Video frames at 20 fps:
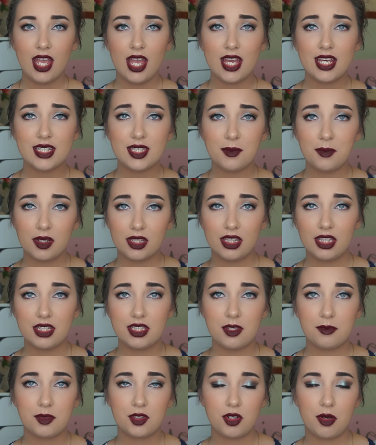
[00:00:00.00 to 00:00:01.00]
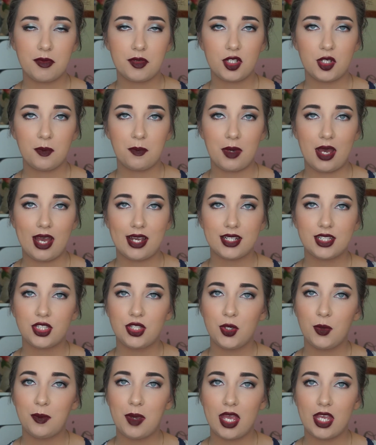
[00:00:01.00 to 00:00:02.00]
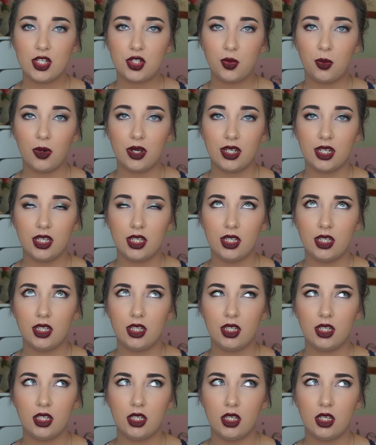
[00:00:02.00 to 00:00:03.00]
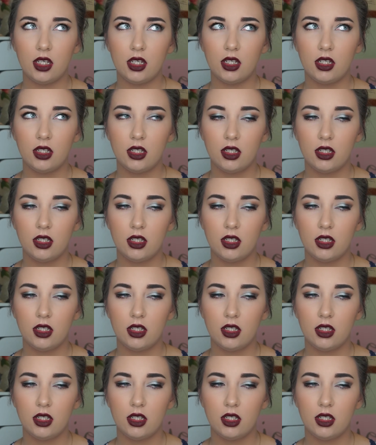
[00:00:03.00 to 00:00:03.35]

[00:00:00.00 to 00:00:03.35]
it's a monthly subscription box. You pay 20, is